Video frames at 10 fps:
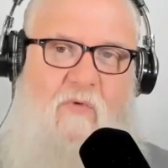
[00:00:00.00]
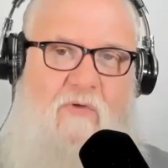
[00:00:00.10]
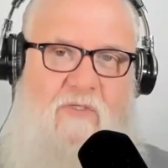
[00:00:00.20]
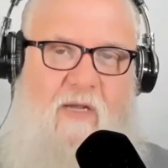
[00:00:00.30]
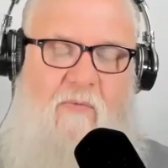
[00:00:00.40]

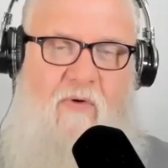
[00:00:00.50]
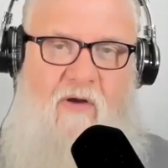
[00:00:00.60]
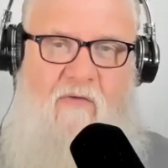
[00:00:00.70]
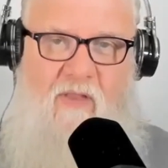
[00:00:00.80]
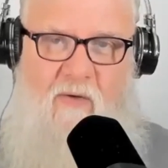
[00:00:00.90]
towards that
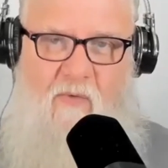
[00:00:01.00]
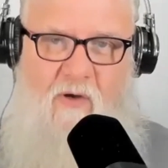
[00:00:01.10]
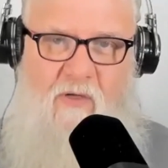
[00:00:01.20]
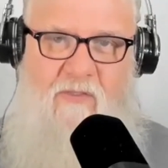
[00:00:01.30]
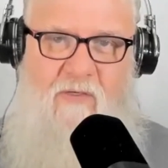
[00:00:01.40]
wherever that
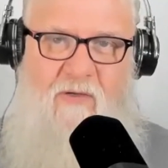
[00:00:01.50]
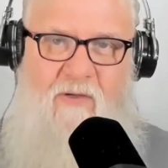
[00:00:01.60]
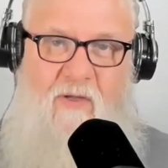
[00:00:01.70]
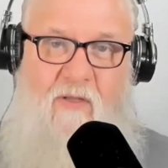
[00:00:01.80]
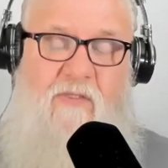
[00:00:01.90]
was.
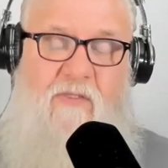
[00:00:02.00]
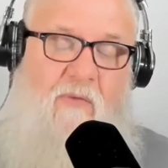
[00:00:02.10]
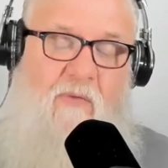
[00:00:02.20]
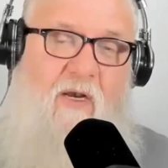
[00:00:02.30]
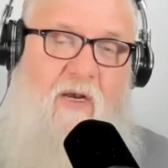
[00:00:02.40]
So
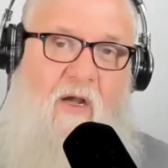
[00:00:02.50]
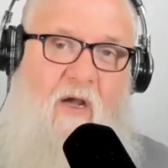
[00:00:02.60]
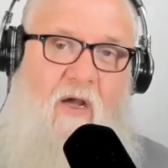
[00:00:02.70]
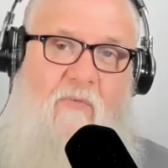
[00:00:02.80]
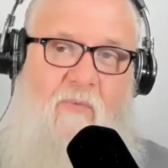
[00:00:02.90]
it made it
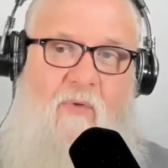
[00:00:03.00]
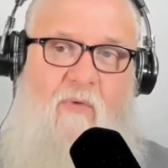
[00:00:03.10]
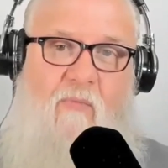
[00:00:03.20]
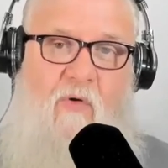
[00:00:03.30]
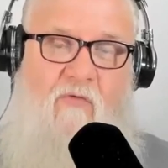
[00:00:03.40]
hard when
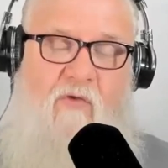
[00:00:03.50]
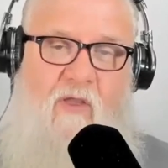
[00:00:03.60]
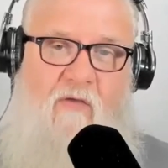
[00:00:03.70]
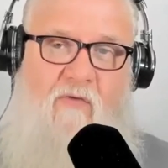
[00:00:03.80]
we were moving,